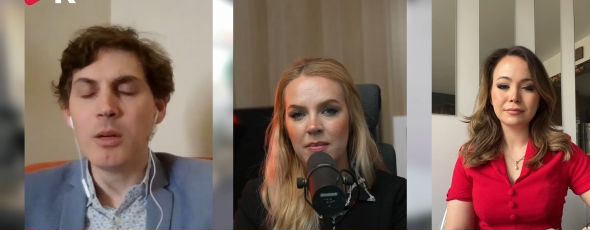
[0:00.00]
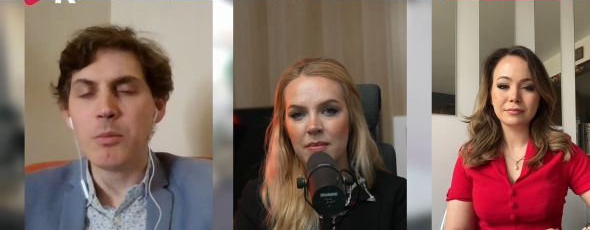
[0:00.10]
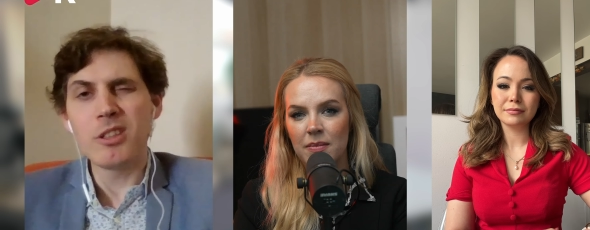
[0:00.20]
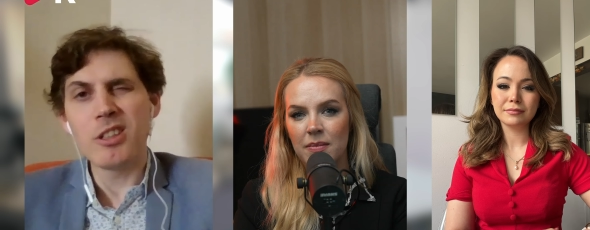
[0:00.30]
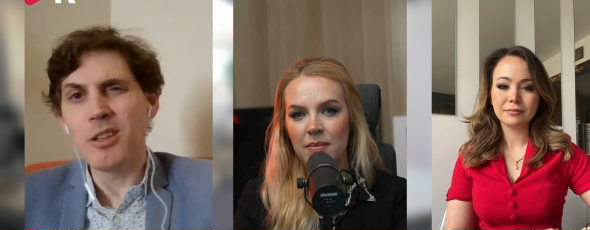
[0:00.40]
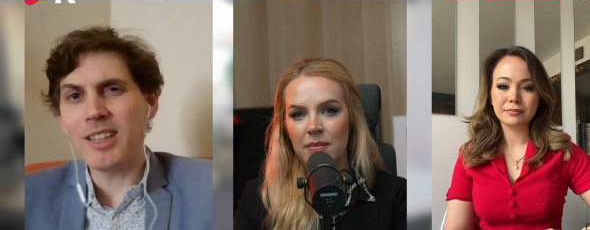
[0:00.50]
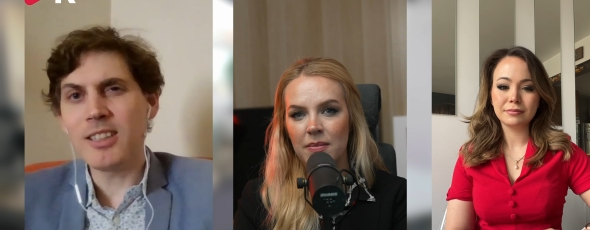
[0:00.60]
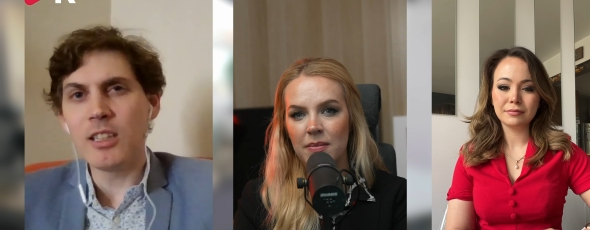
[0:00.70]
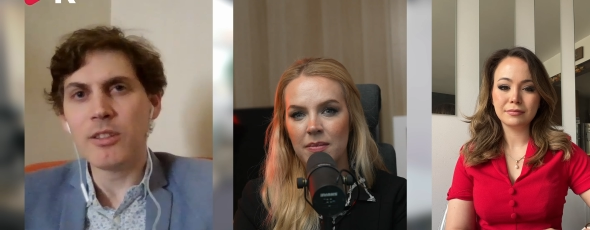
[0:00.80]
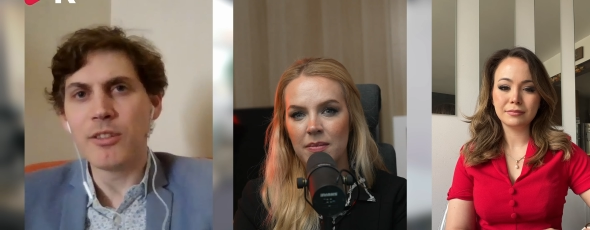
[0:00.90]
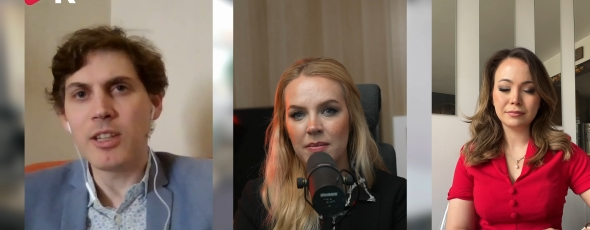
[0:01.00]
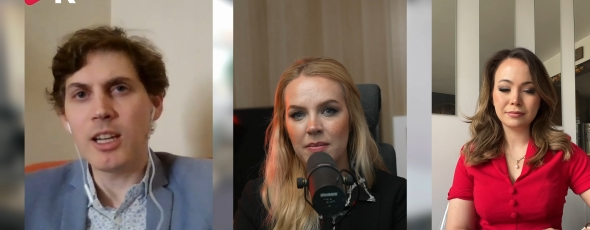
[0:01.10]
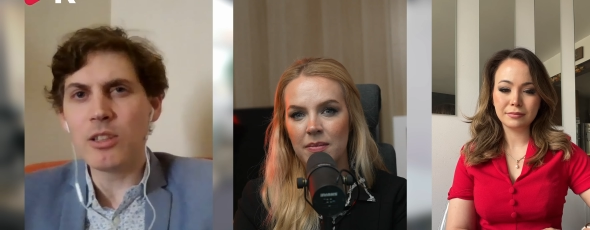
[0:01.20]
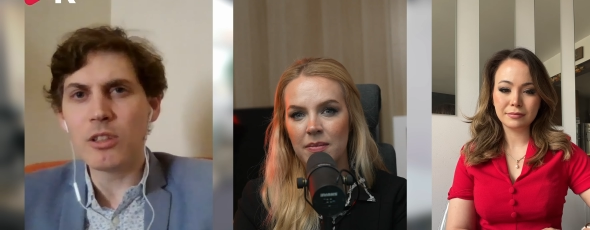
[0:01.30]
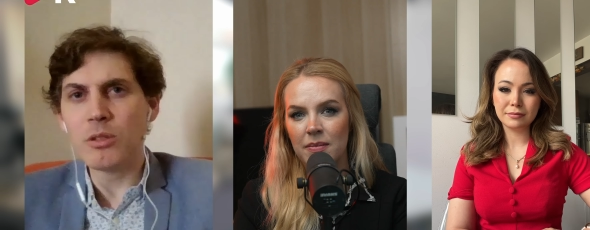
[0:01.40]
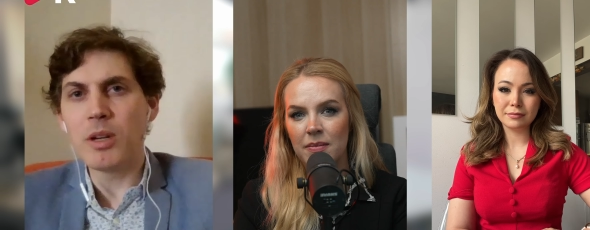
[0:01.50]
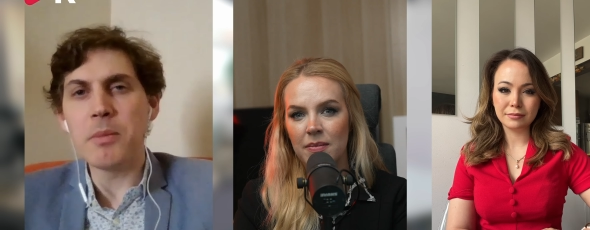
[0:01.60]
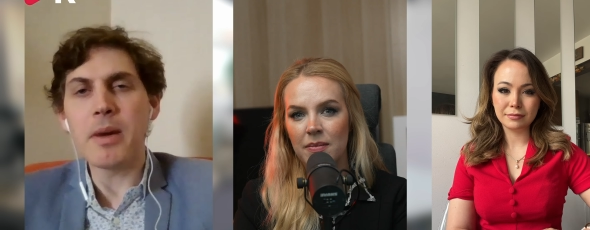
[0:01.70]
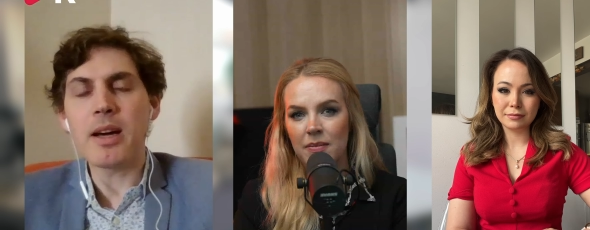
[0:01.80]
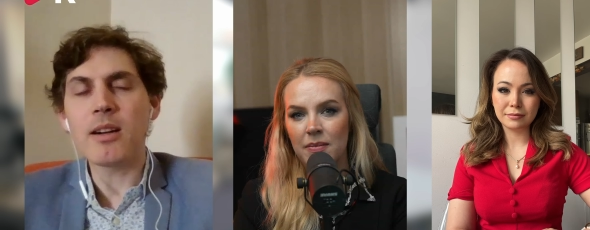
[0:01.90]
Speaker 1: But you know, at the end of the day, it doesn't really
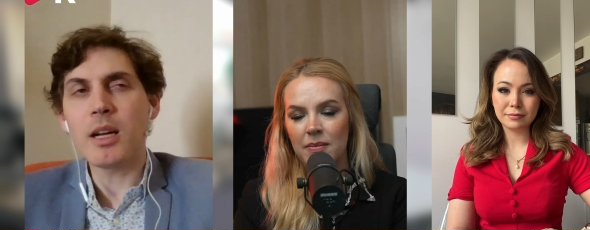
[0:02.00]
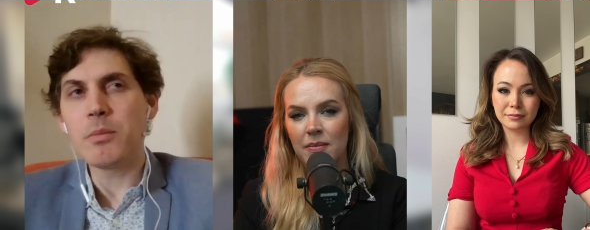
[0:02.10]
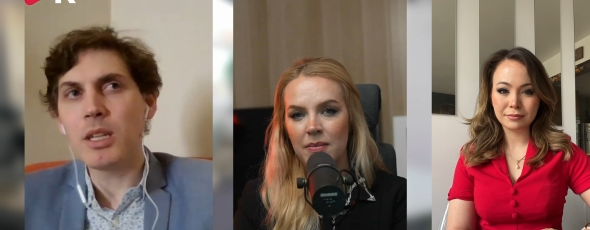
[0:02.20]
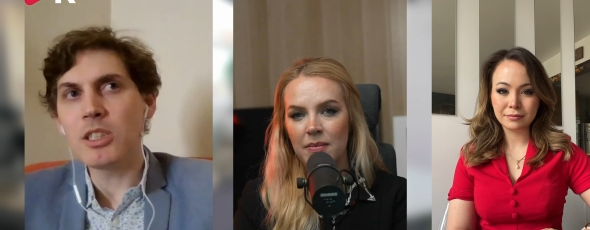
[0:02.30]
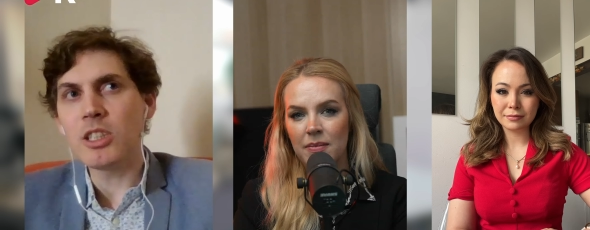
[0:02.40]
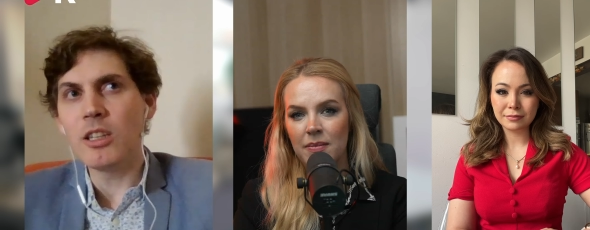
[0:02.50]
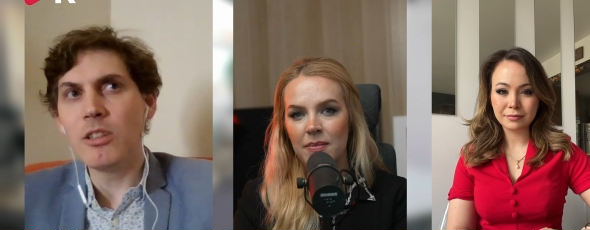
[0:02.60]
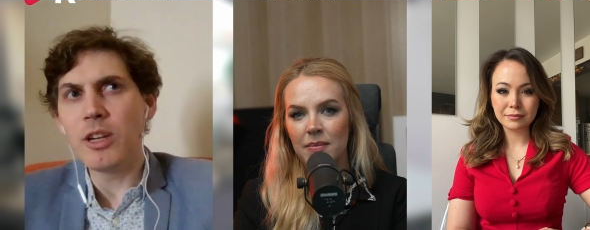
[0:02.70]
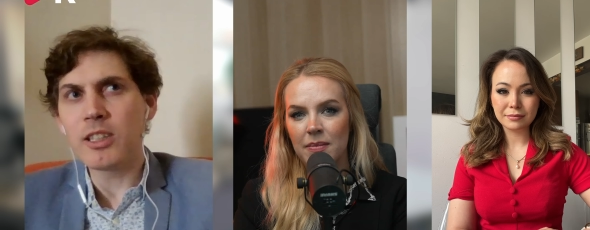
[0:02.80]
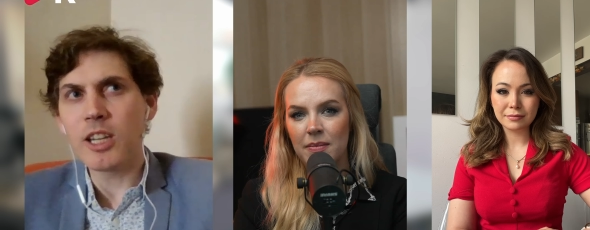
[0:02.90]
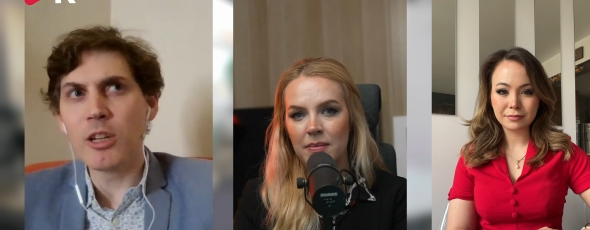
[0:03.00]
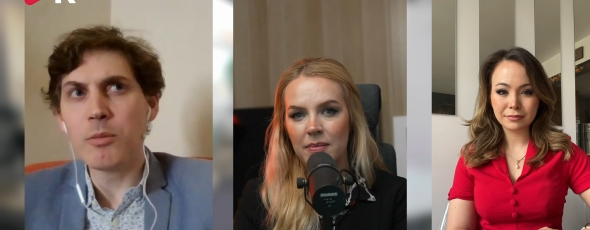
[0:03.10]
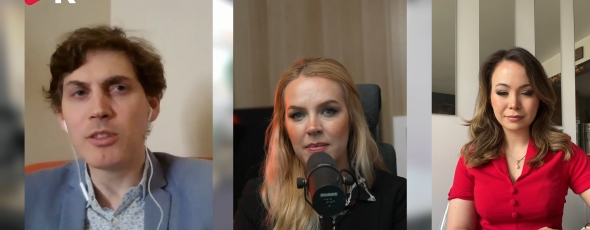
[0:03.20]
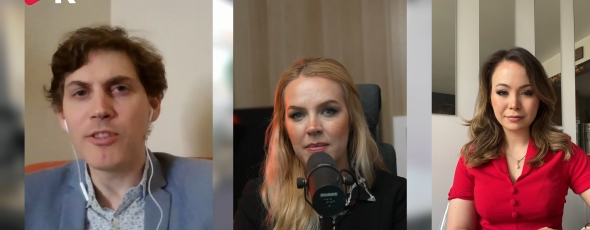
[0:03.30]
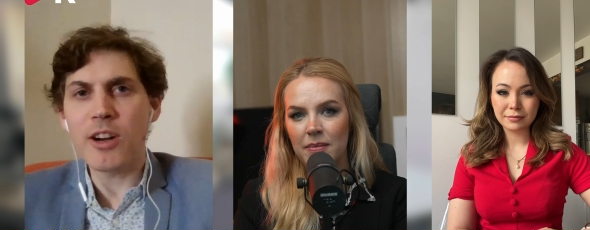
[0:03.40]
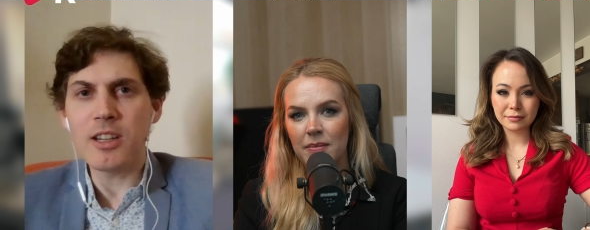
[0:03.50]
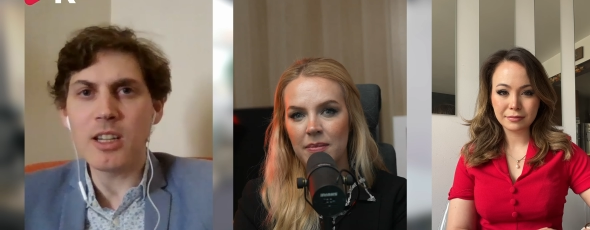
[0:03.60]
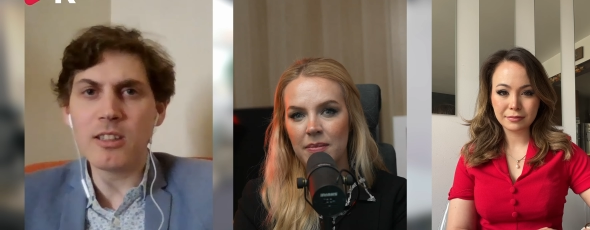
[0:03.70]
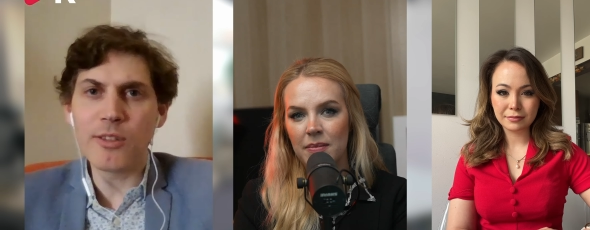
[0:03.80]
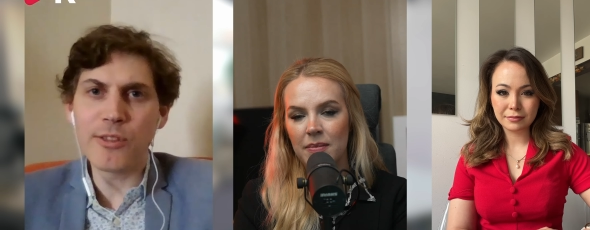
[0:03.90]
matter that much. In the United Kingdom, it's very
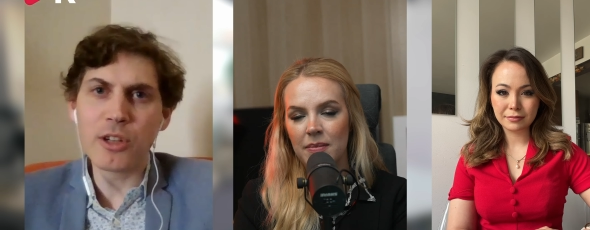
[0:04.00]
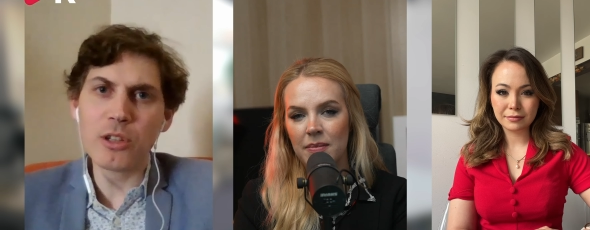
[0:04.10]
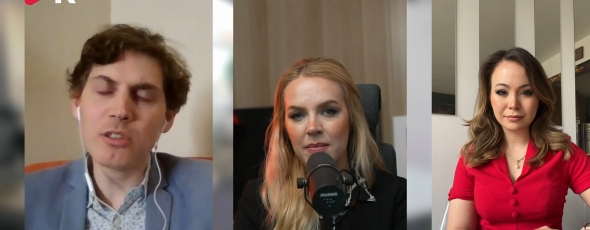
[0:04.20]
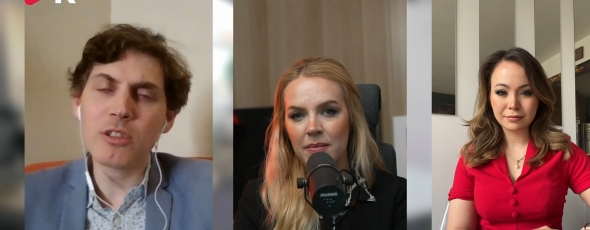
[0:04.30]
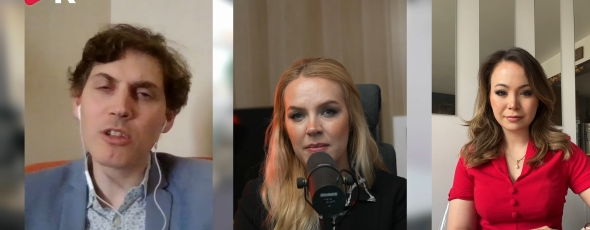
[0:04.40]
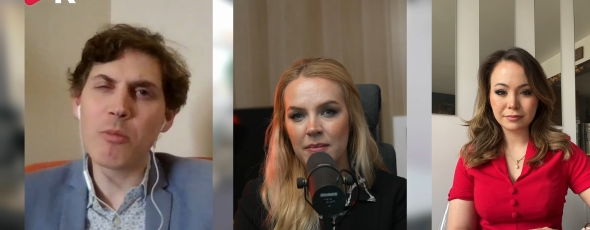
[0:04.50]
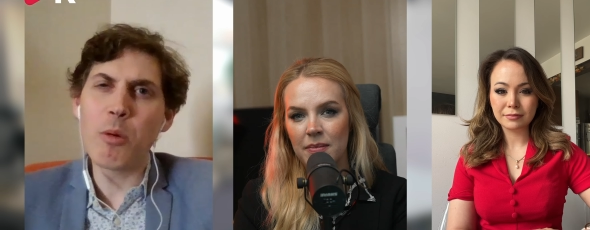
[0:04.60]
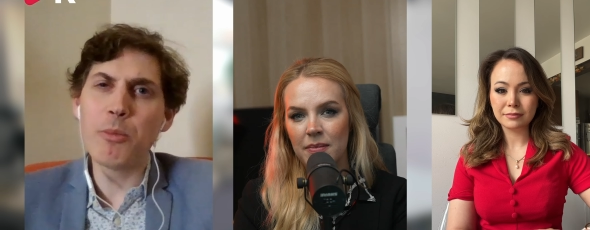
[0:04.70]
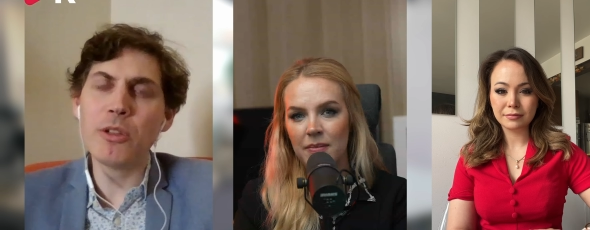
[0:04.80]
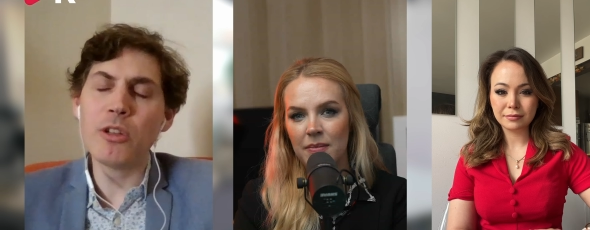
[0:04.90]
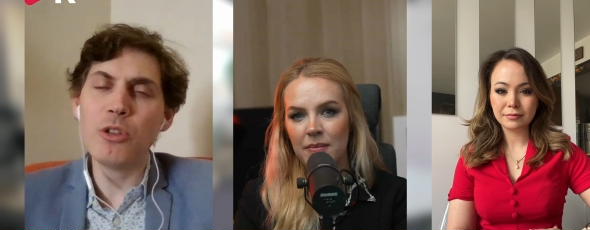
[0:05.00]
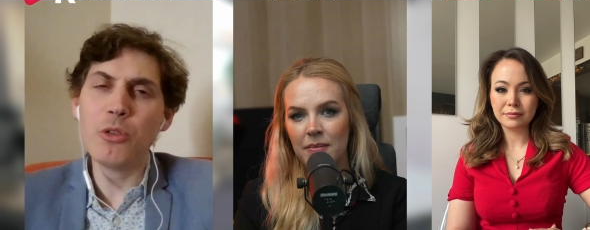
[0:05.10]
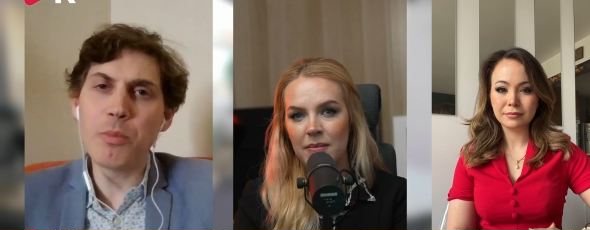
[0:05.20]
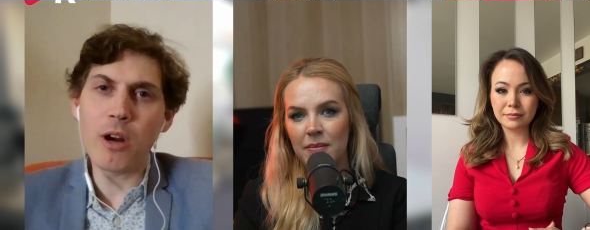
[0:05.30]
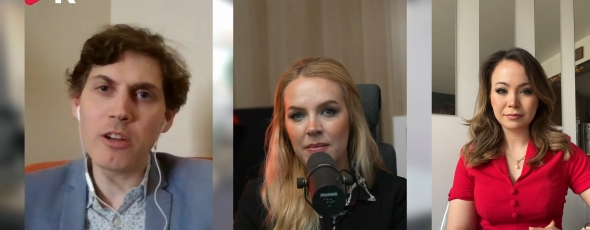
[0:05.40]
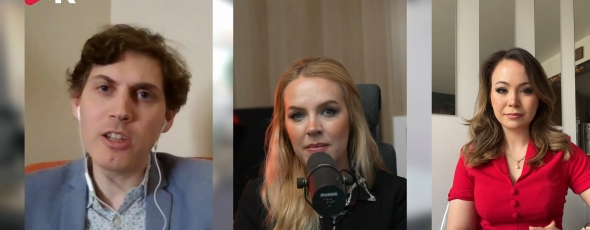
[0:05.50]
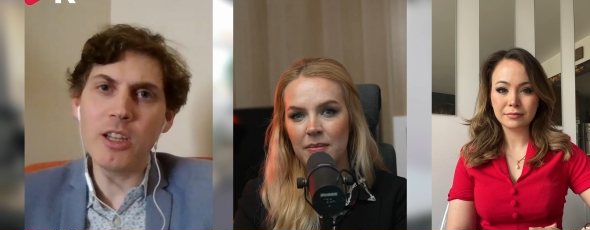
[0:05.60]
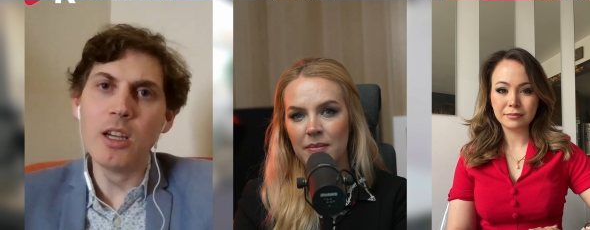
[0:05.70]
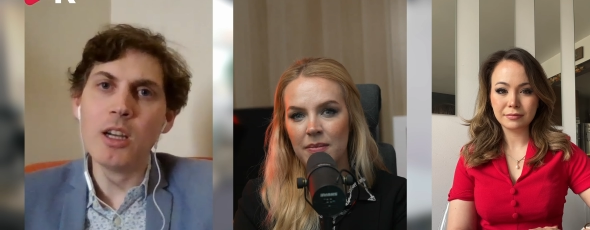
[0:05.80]
difficult to come up with a new party